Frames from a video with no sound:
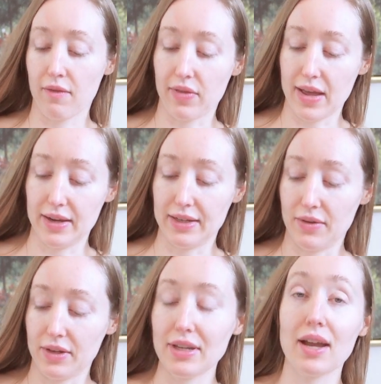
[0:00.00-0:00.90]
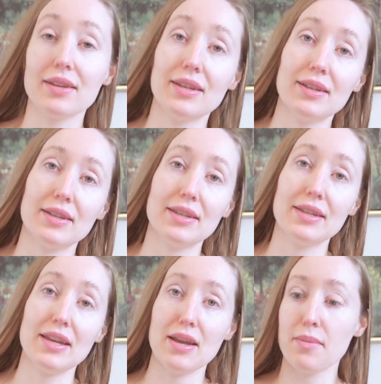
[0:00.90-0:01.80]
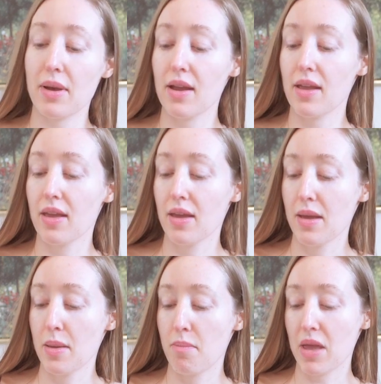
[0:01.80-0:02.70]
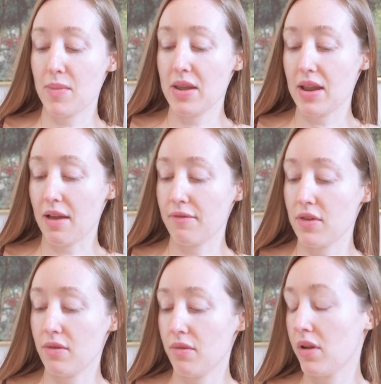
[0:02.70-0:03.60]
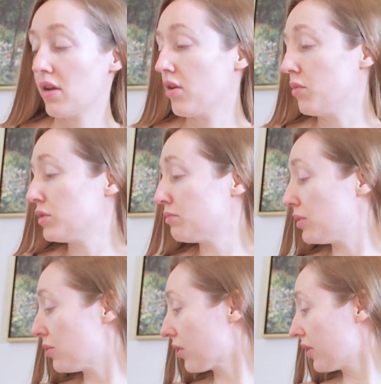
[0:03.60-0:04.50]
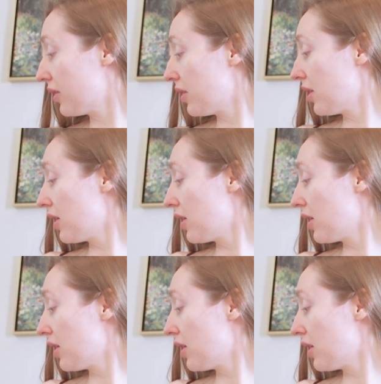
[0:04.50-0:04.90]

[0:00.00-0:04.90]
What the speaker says: fly down to Texas to see my baby nephew who was born